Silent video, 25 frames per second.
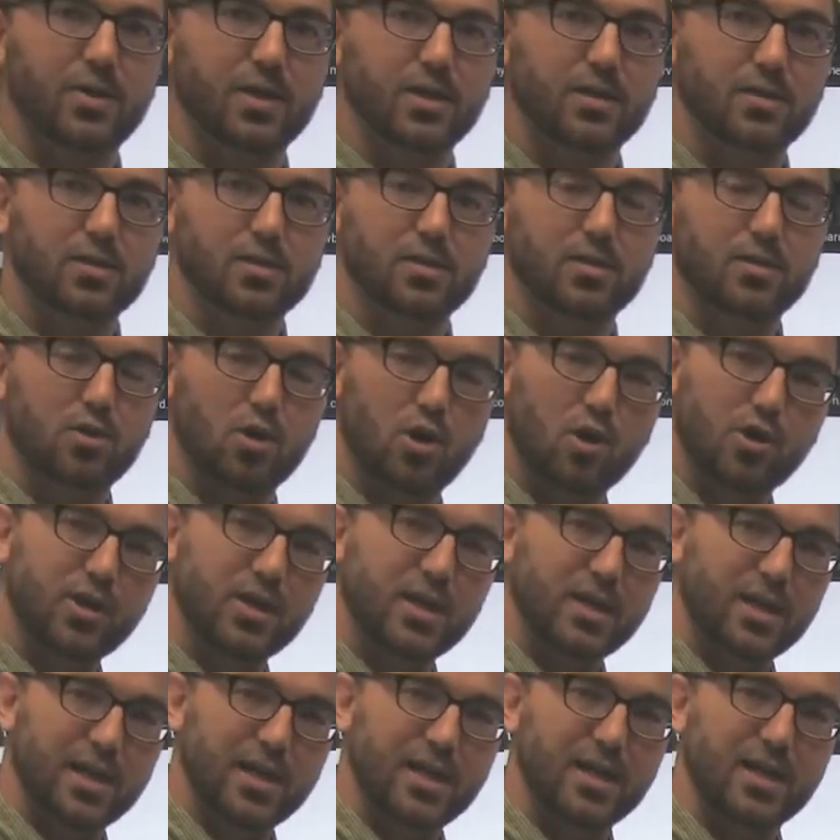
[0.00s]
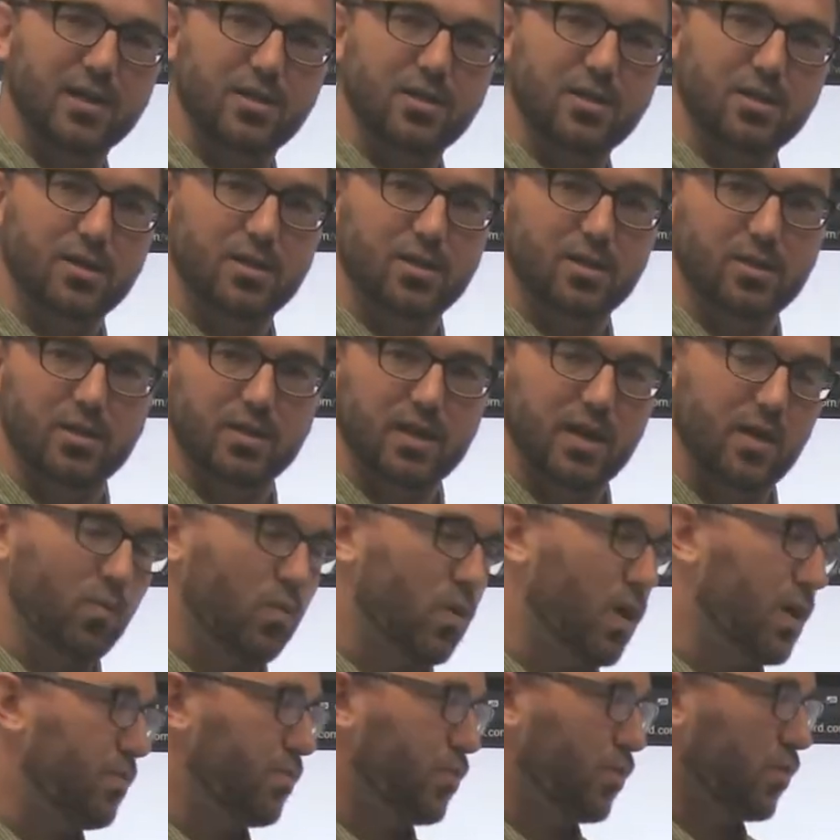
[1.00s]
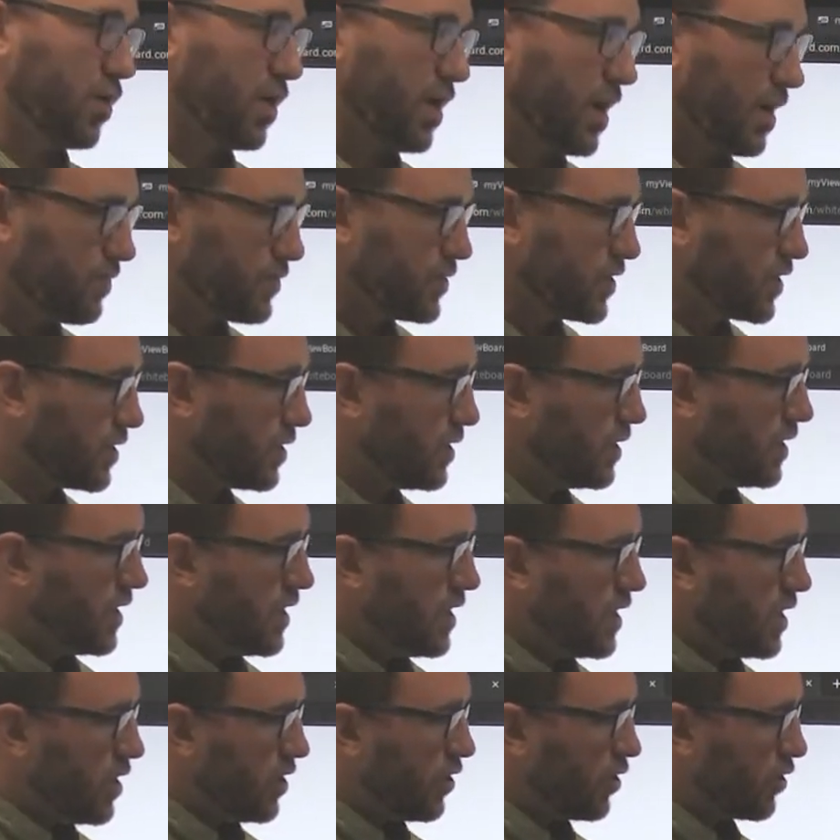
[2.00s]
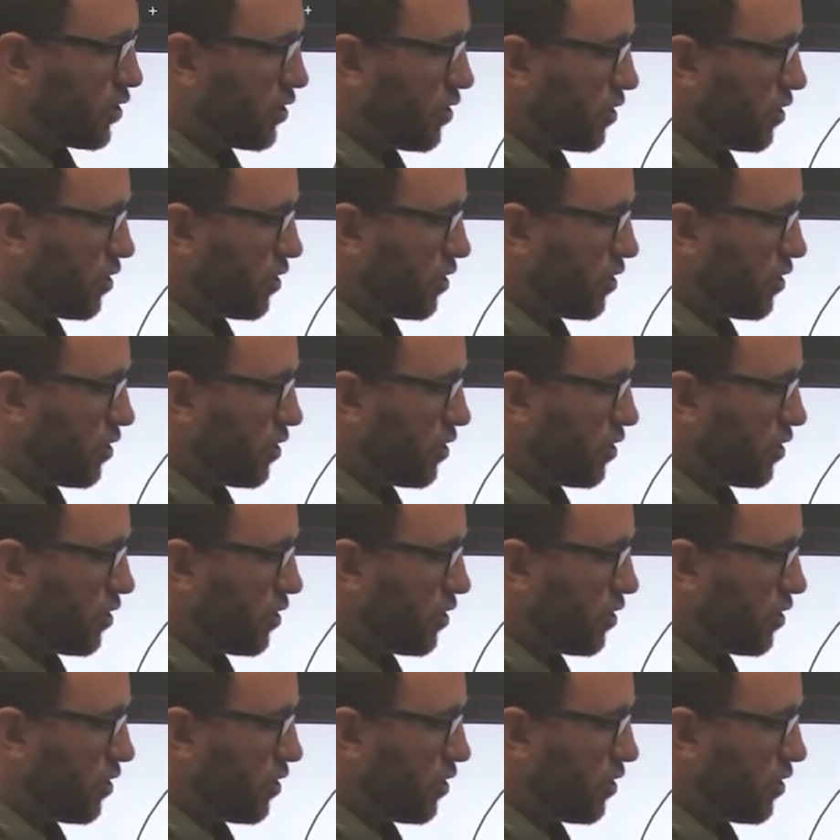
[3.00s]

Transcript: and logging in and clicking on that whiteboard option. You can